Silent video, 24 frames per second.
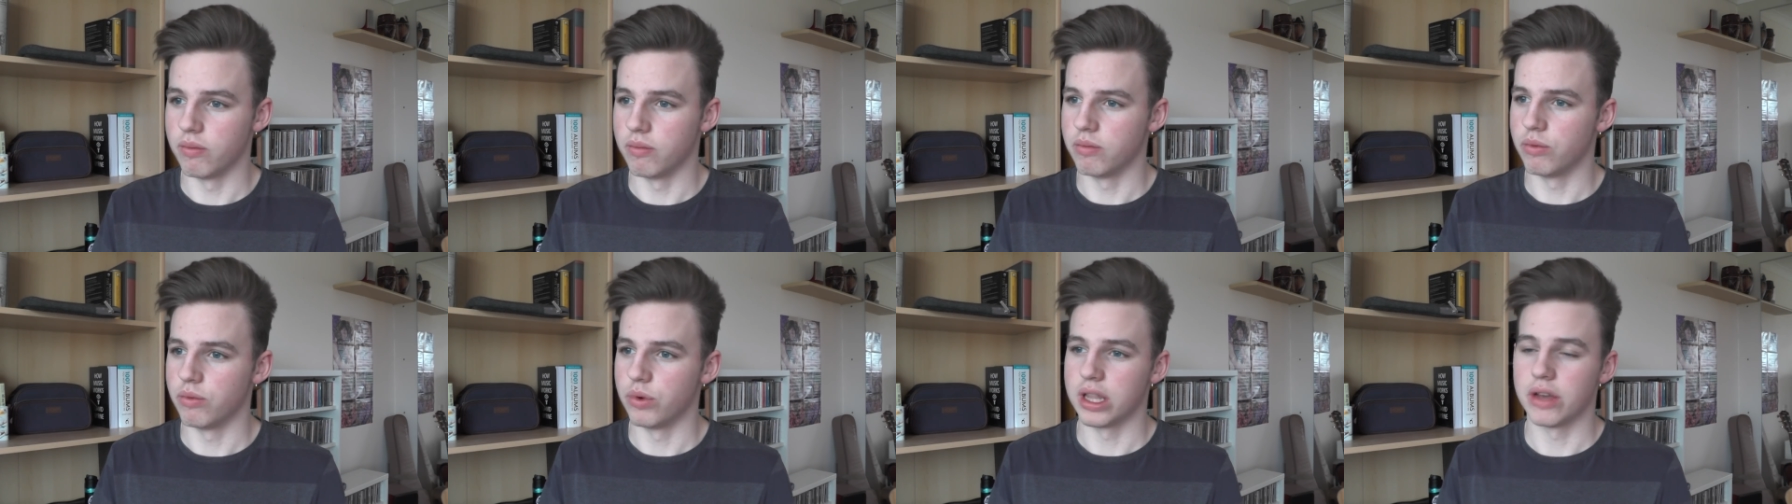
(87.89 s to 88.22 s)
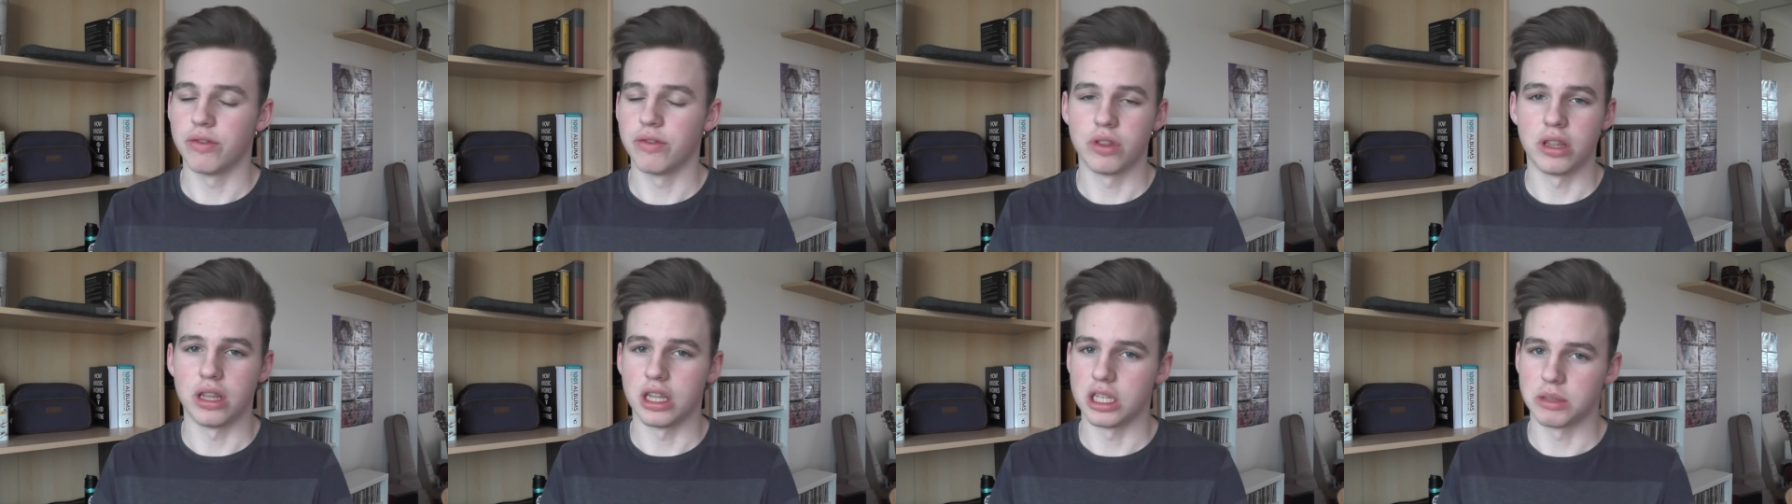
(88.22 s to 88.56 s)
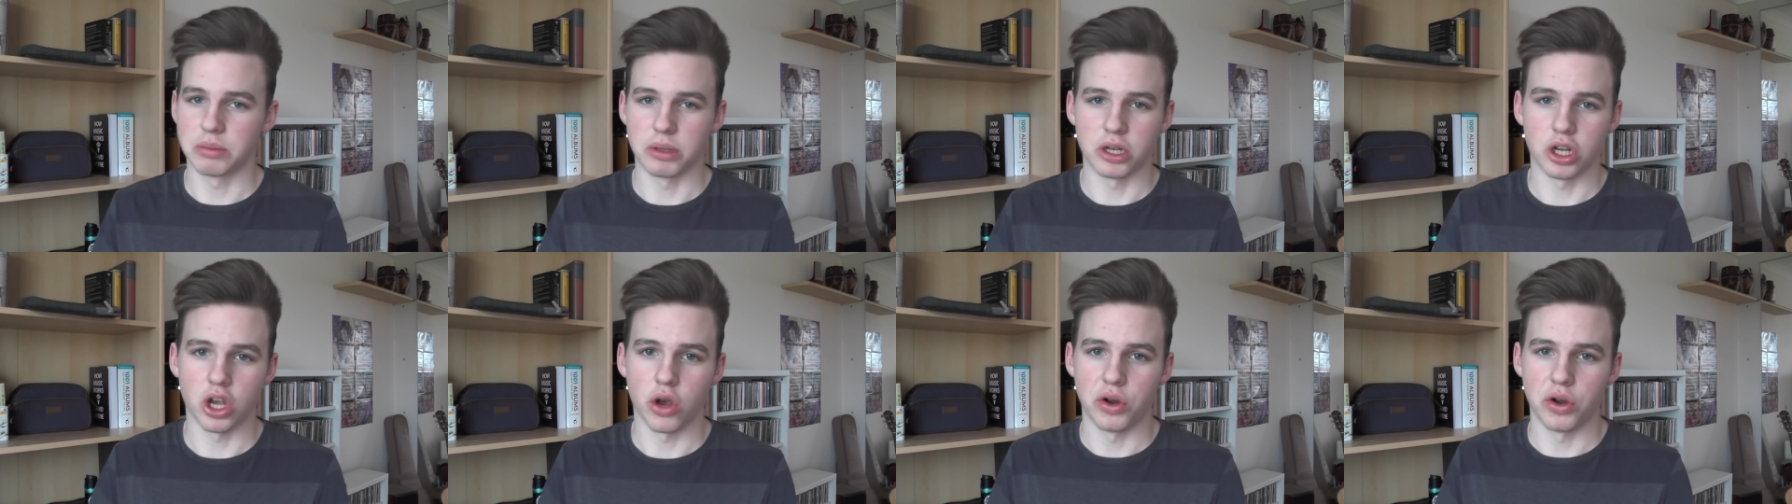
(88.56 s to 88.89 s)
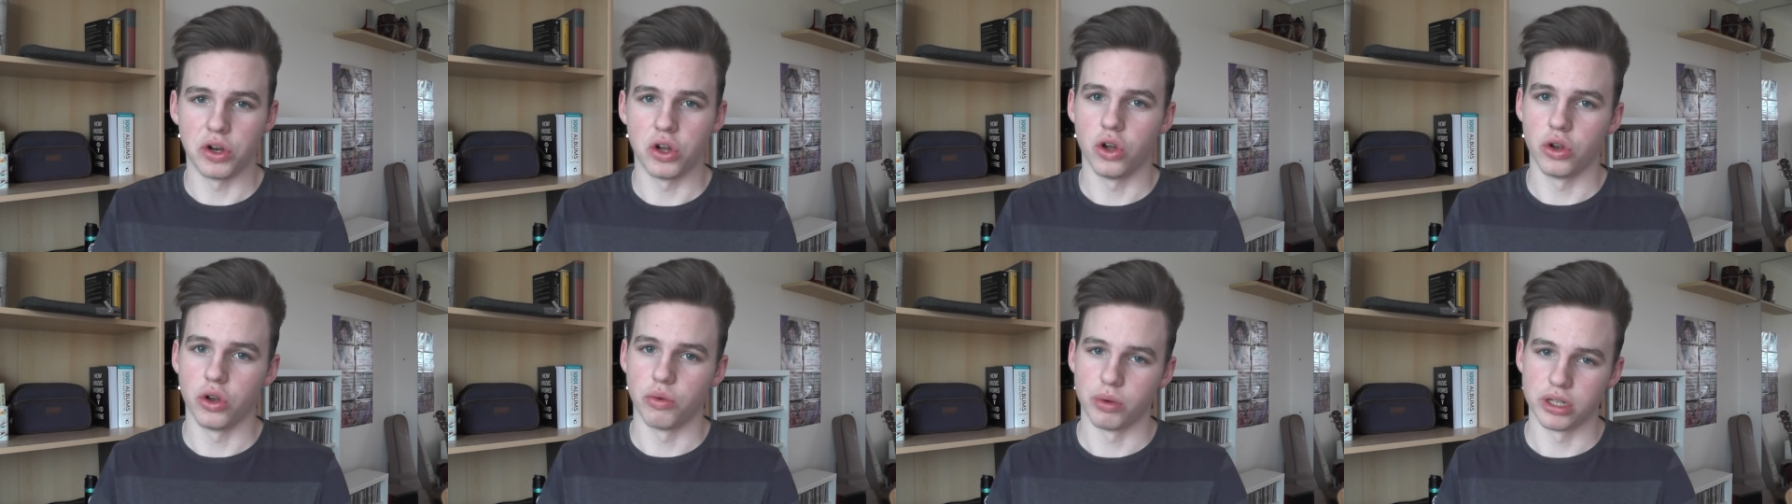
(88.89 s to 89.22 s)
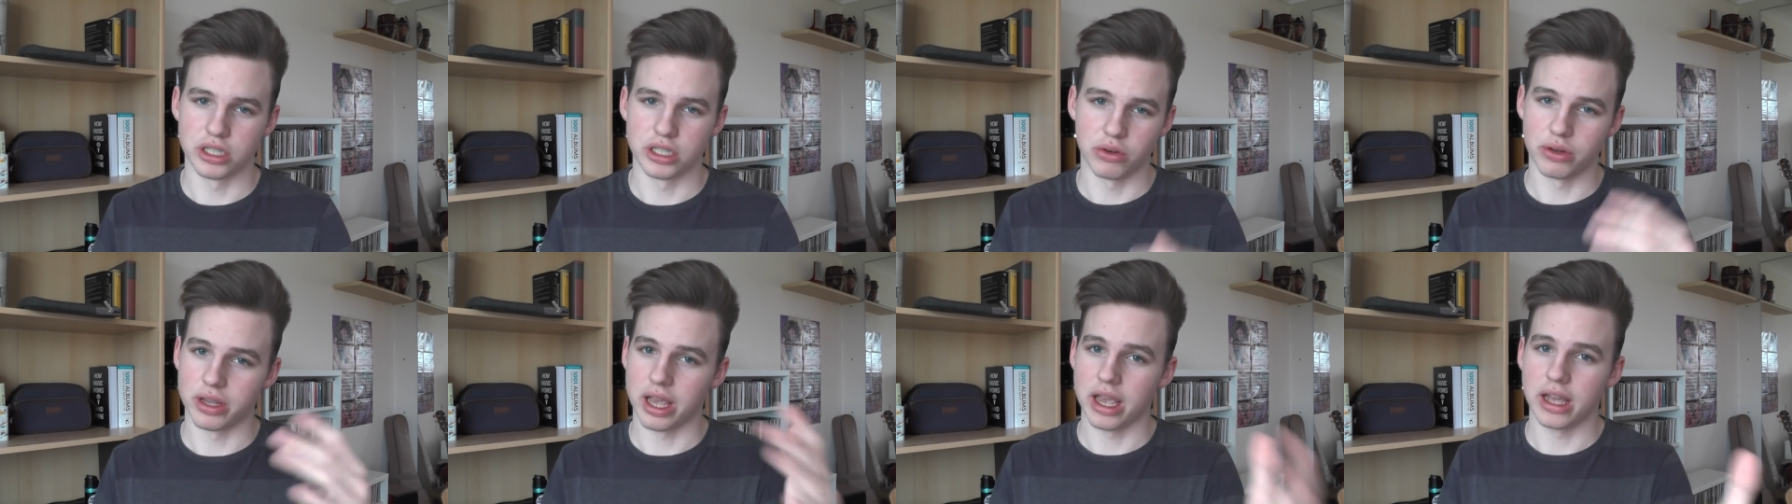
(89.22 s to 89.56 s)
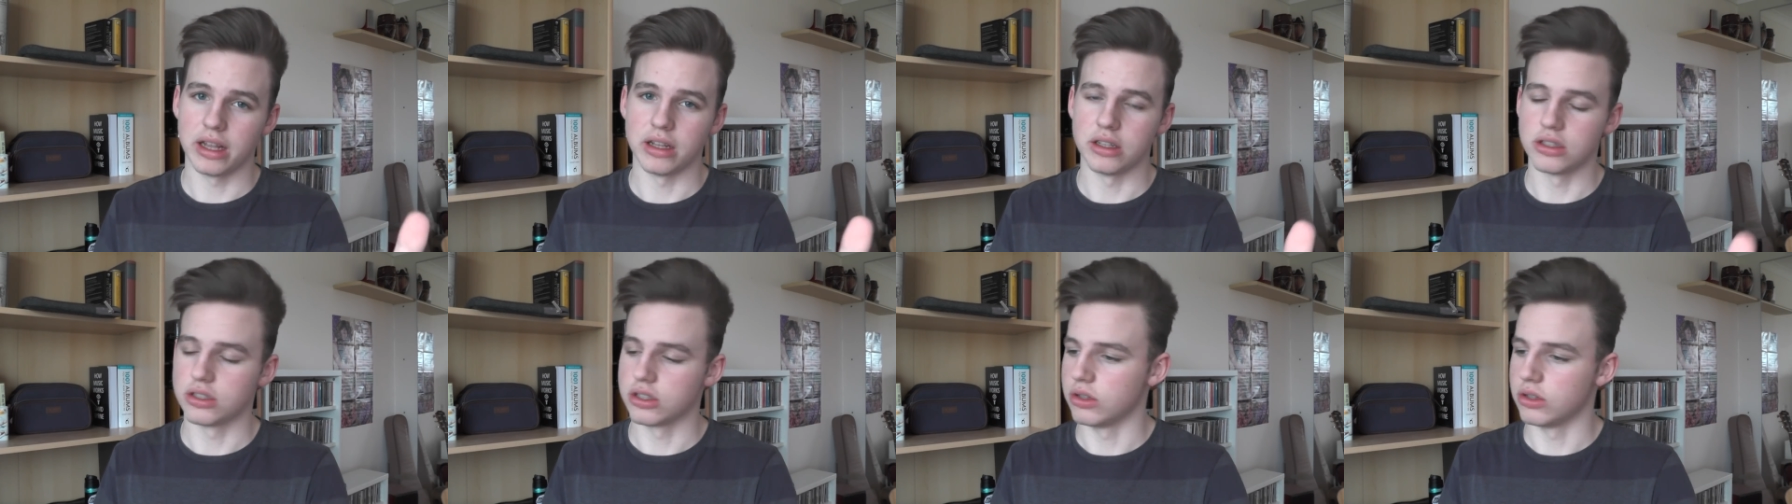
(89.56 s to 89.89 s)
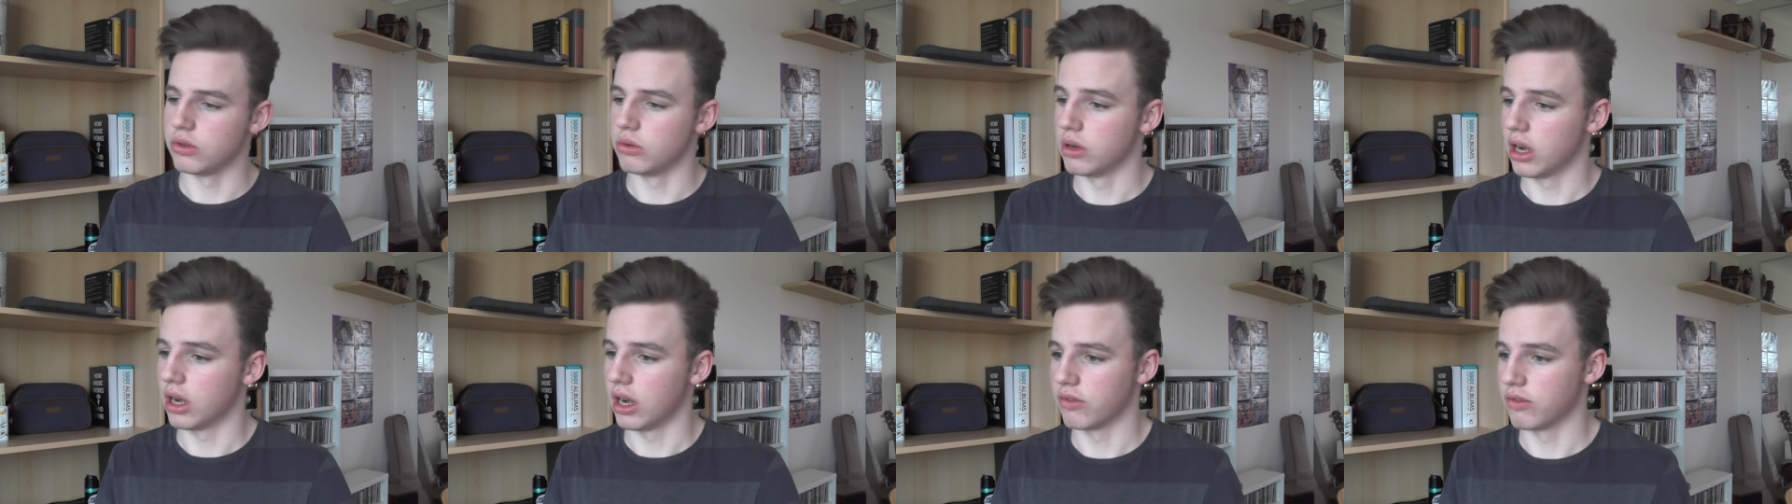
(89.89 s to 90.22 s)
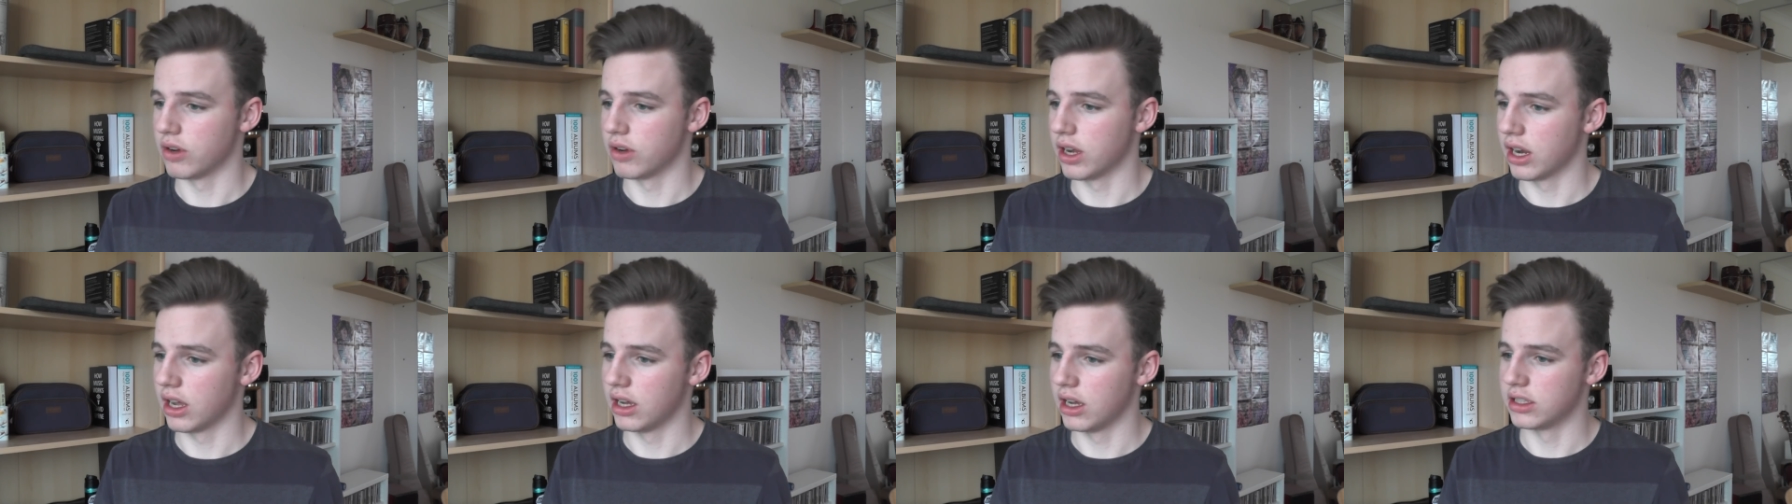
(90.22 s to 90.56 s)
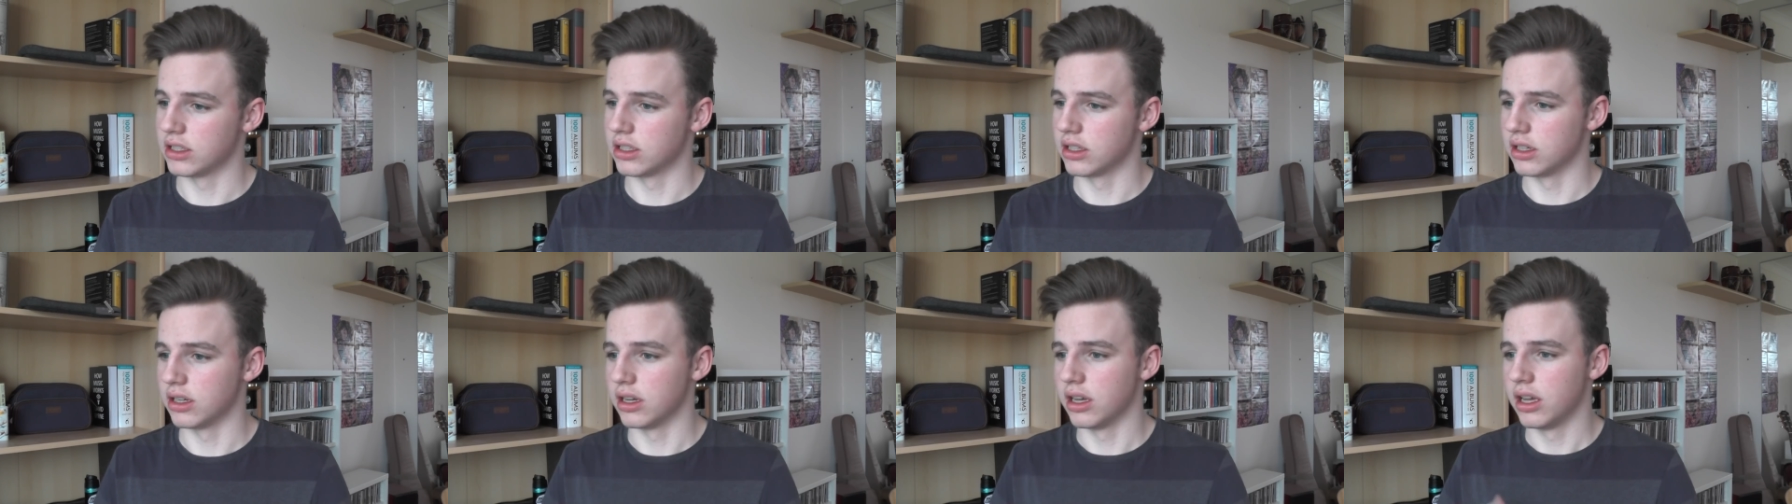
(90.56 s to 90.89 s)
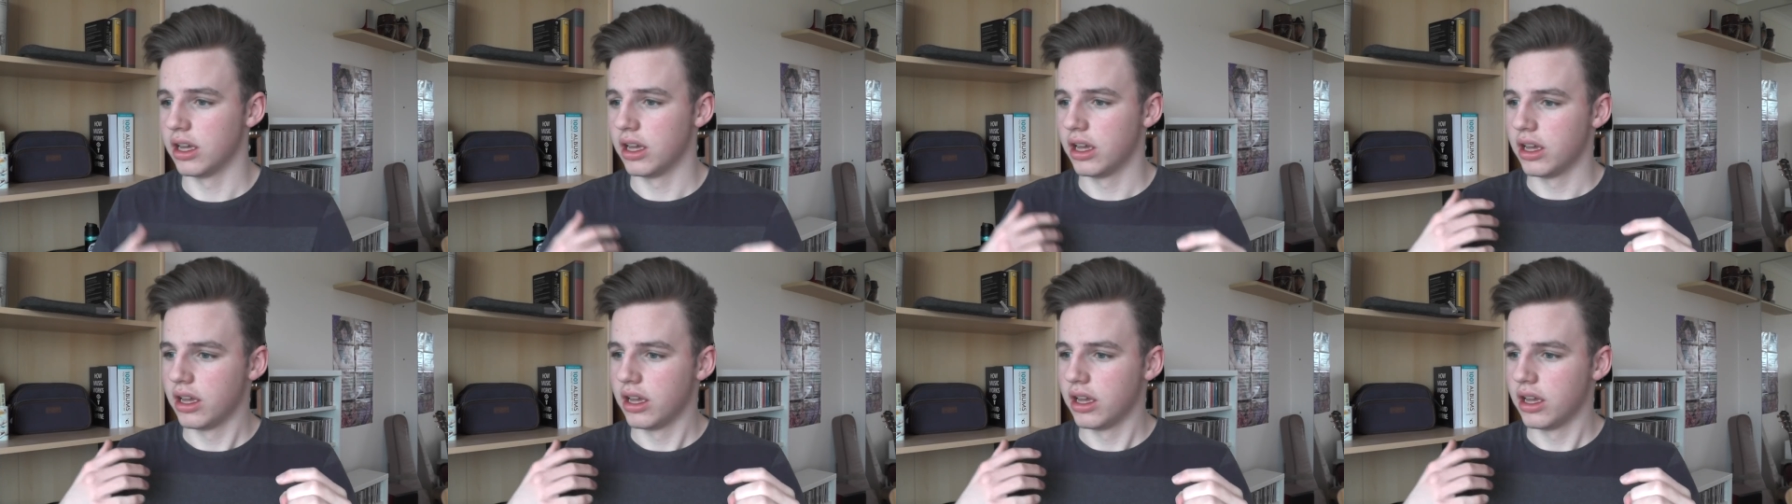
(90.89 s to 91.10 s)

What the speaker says: with everything that's been going on, which I'll get into, I've realised that